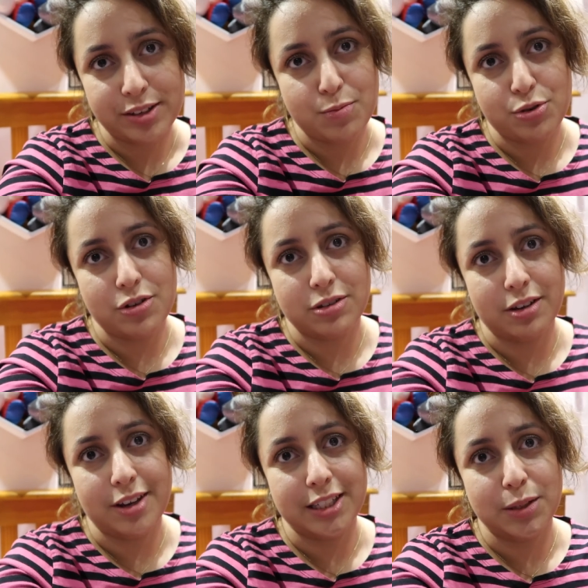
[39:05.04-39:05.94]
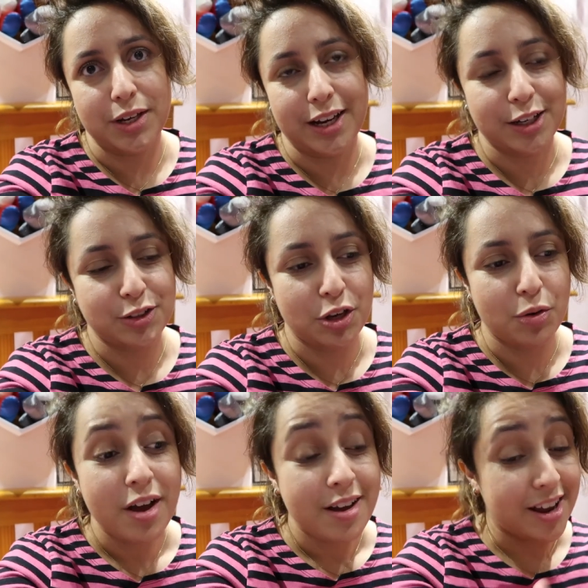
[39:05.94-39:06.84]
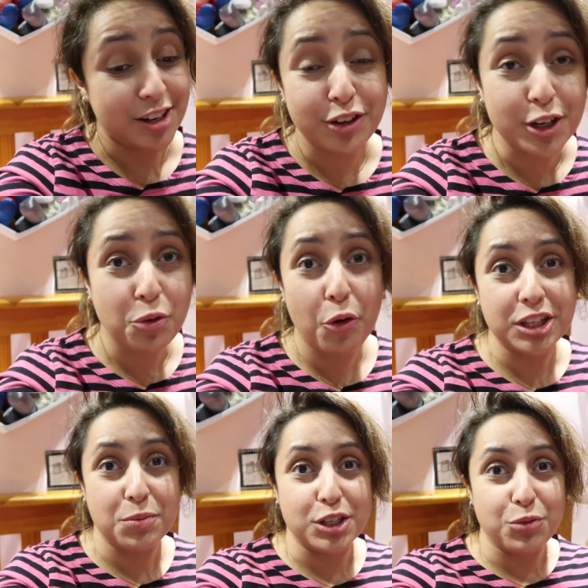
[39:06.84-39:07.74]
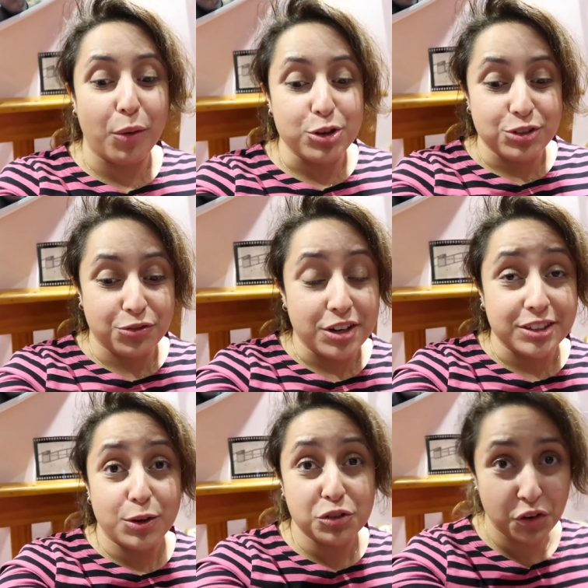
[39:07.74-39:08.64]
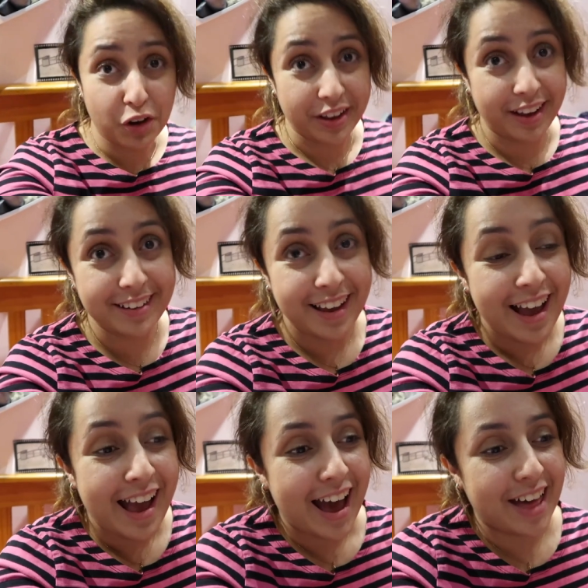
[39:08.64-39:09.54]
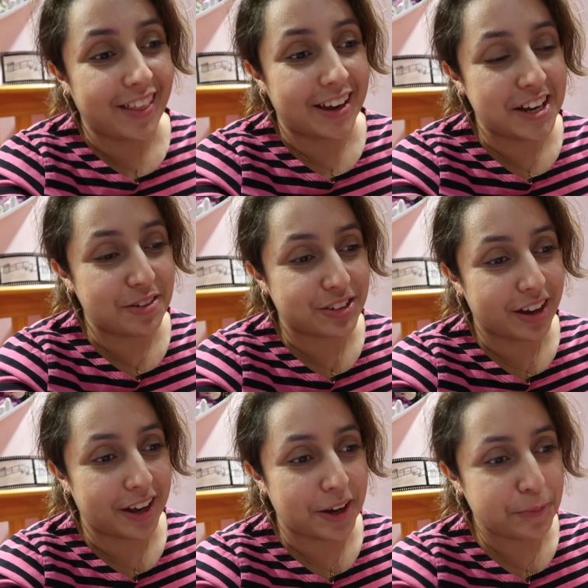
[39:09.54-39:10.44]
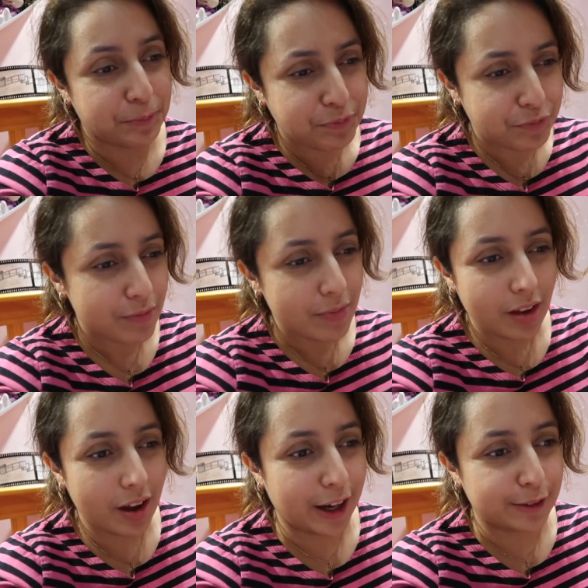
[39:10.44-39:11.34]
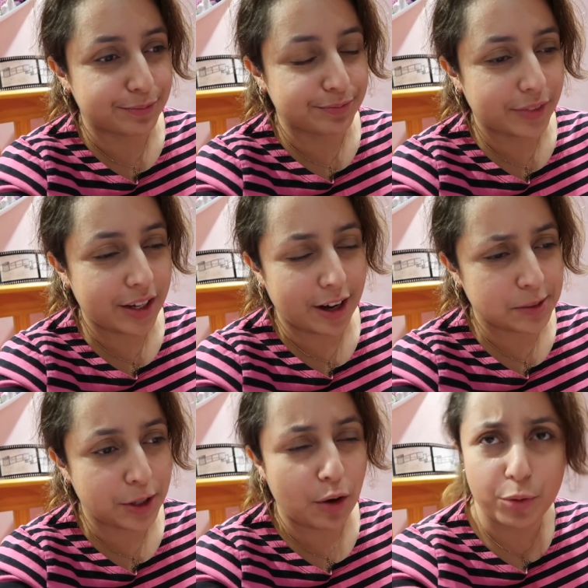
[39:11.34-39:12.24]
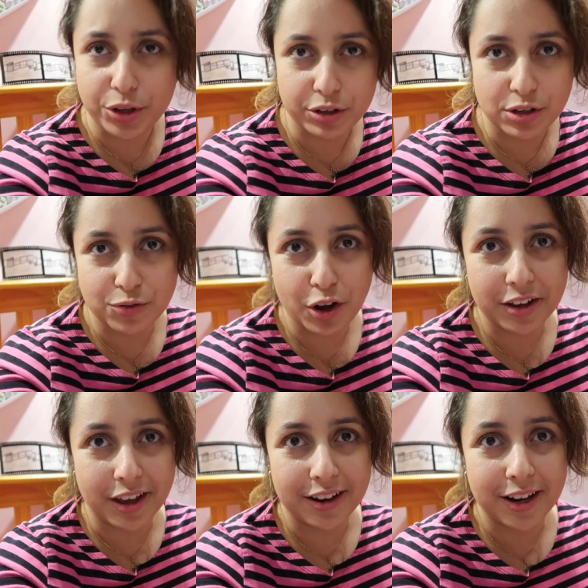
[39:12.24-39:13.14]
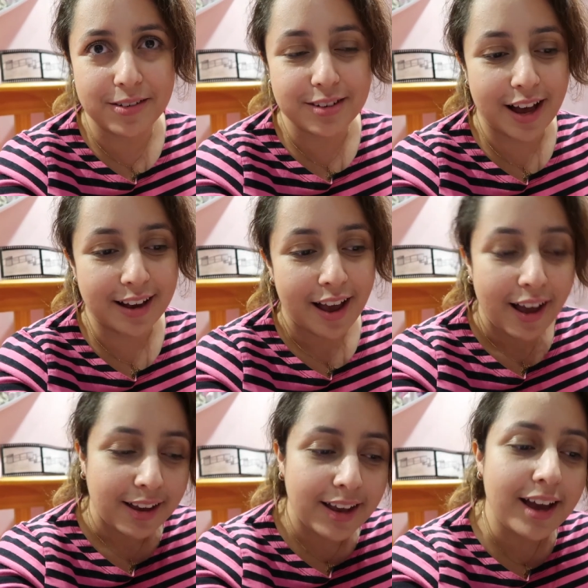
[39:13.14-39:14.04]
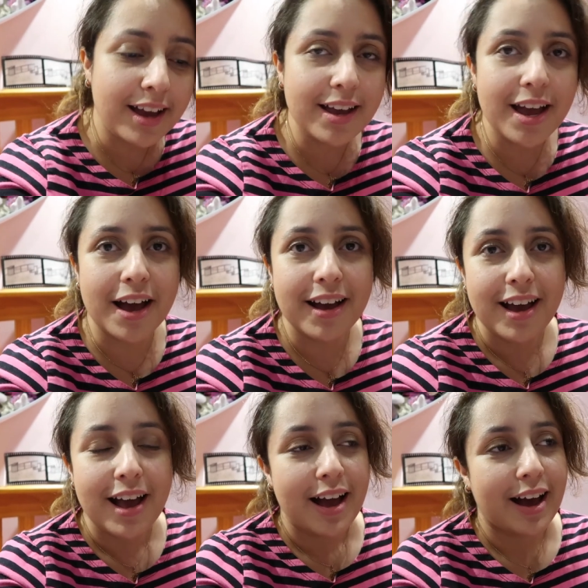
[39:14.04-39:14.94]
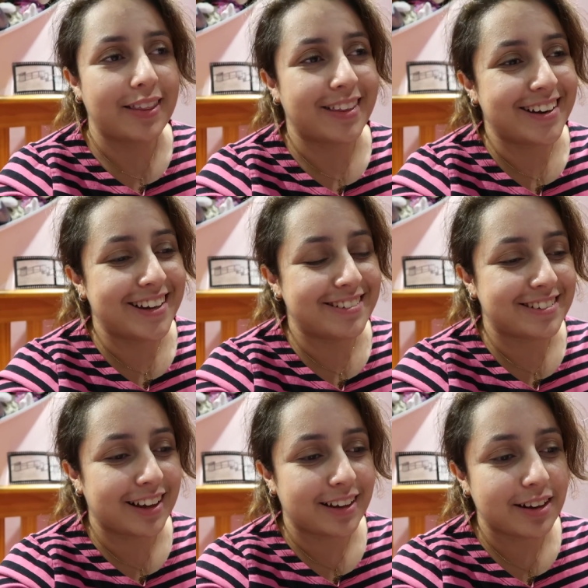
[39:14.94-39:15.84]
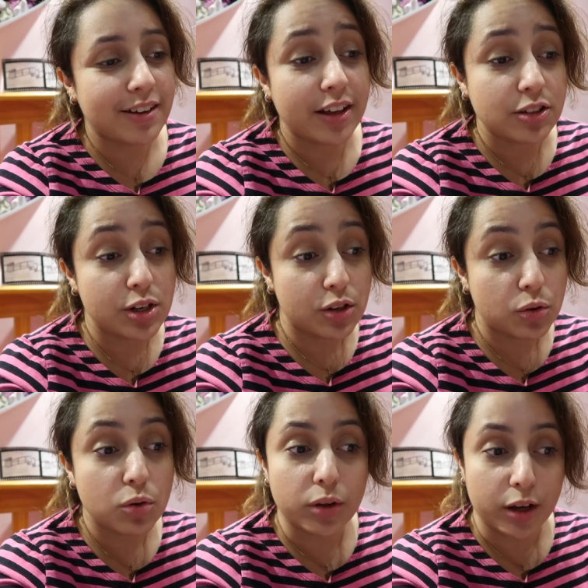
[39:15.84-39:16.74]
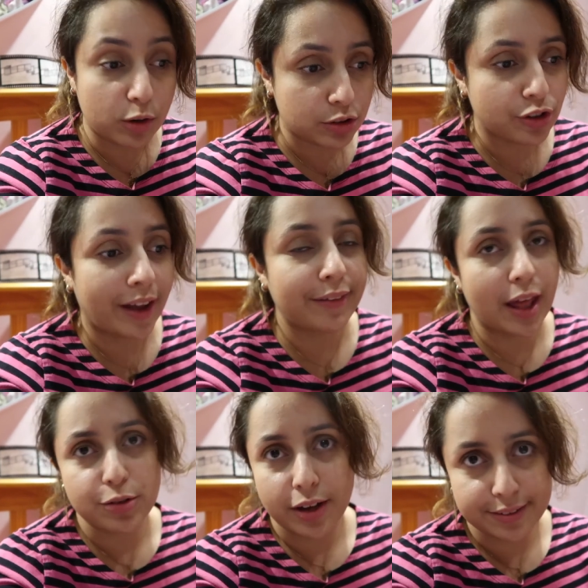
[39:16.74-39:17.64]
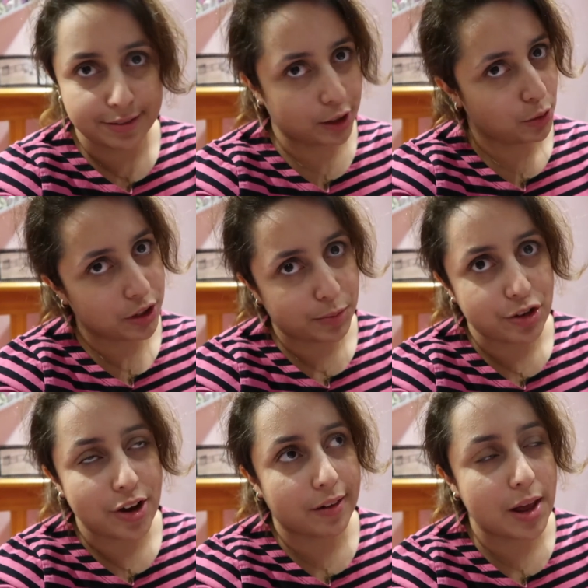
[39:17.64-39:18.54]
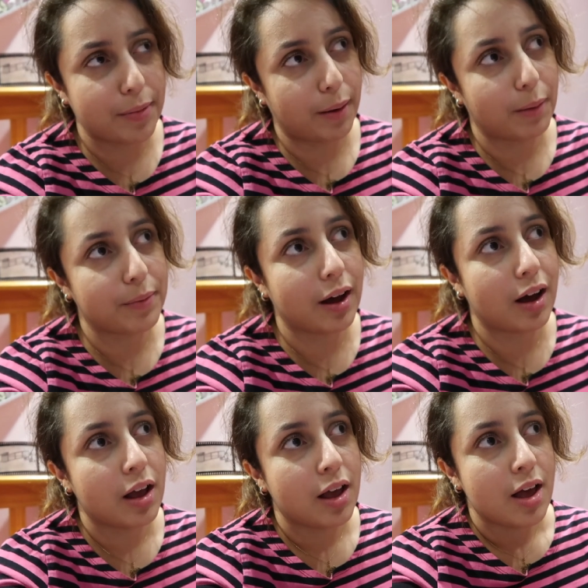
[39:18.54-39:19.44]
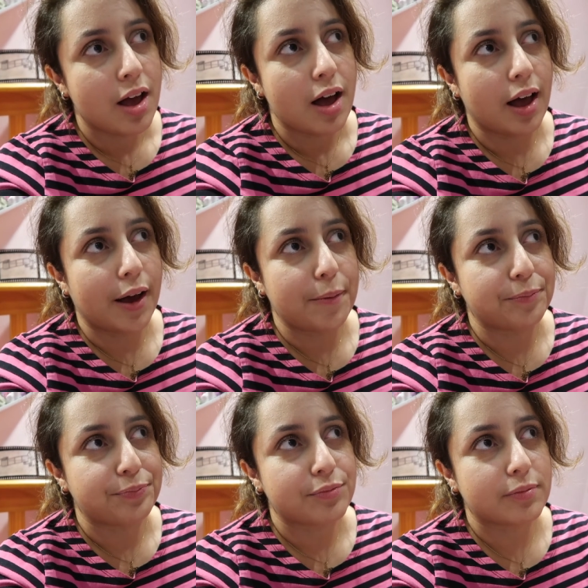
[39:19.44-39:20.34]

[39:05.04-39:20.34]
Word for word: West End Producer next to me in Act 2, and he started talking to me as well, which was funny because I was vlogging, and then he was like, he asked me, oh, are you vlogging? And I was like, yeah. And then he was like, oh, that's really cool, like, what's your channel name? So I told him my channel name, blah, blah, blah.